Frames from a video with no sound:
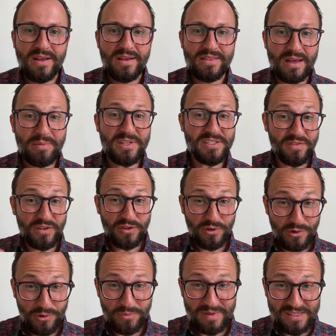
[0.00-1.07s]
That means if
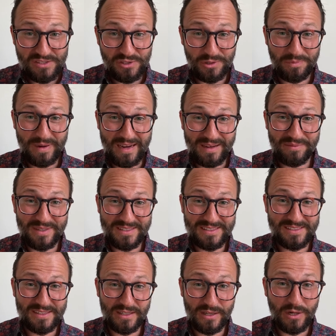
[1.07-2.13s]
you miss your
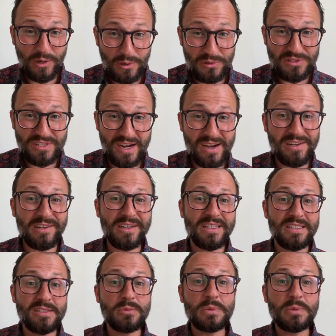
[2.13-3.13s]
payments, the cosigner is